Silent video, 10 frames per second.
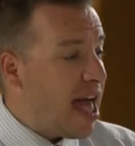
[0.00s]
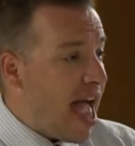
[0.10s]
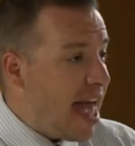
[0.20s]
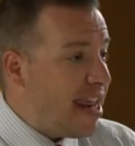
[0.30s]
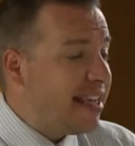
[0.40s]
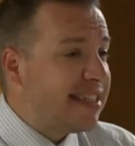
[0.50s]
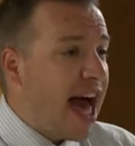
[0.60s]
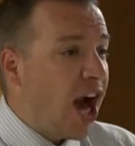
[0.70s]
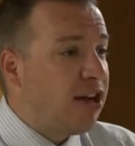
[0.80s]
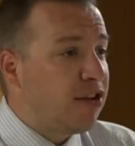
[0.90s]
and he's
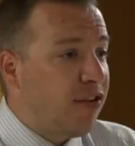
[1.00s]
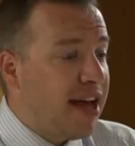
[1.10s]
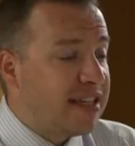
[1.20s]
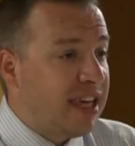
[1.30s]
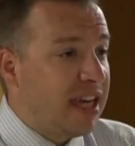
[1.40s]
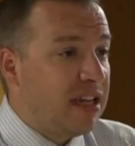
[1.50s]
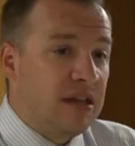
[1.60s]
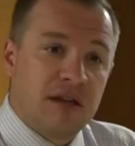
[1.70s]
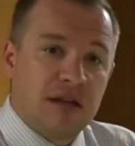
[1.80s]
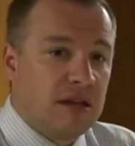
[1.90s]
down on his face
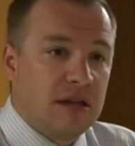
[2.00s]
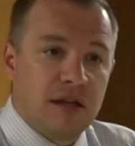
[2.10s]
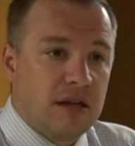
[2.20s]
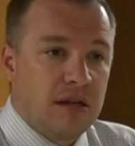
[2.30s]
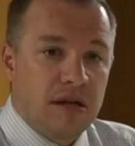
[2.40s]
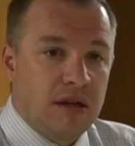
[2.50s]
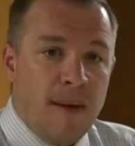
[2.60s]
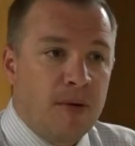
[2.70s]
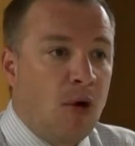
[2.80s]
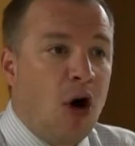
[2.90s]
thinking,
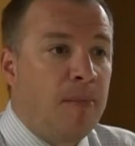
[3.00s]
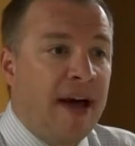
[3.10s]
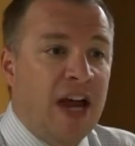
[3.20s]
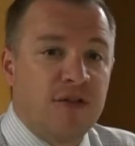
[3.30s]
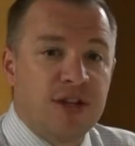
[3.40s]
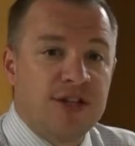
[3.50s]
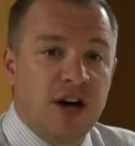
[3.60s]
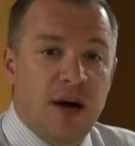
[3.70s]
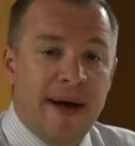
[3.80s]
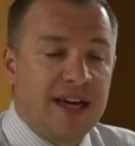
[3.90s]
I'm the wrong man for the
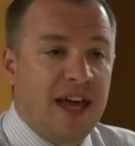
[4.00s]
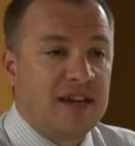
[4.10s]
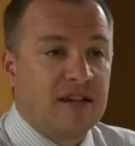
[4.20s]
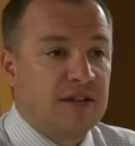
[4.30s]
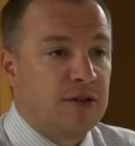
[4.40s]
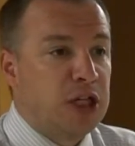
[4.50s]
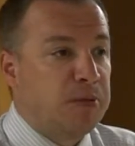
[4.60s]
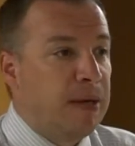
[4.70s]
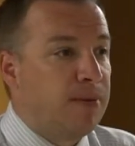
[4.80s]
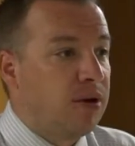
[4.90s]
job. I can't deliver these
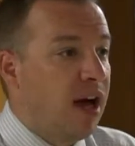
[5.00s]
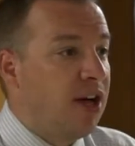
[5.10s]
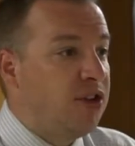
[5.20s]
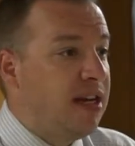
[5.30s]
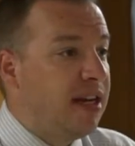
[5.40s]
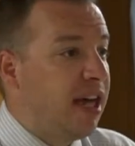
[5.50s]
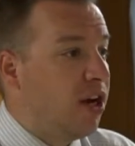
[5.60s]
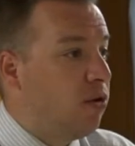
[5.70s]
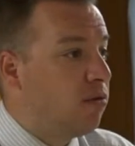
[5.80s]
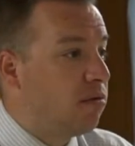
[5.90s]
people. God, you need to get a
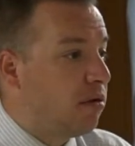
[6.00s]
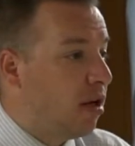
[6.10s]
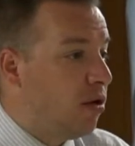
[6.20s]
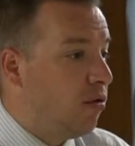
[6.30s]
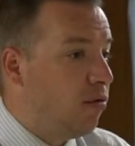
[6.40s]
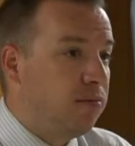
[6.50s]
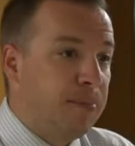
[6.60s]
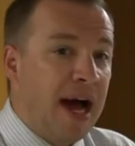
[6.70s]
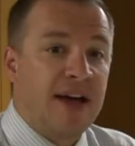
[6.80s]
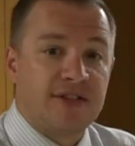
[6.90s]
new a new
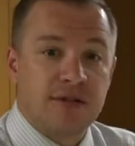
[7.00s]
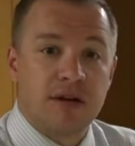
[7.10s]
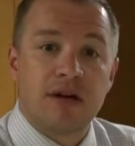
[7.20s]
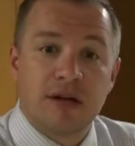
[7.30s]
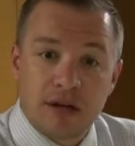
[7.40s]
pastor. Mm.